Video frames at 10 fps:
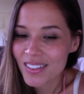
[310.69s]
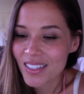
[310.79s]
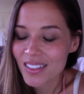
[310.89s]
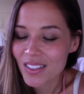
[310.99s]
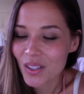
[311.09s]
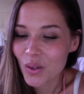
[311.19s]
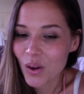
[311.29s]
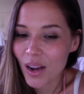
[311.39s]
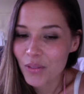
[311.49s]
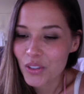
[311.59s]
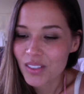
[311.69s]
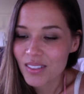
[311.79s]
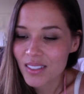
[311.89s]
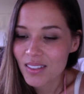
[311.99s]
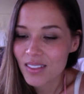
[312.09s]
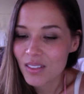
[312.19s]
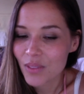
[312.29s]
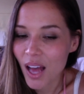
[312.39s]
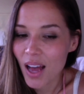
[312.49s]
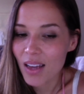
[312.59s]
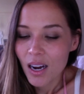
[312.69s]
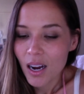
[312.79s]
And so after a season of that,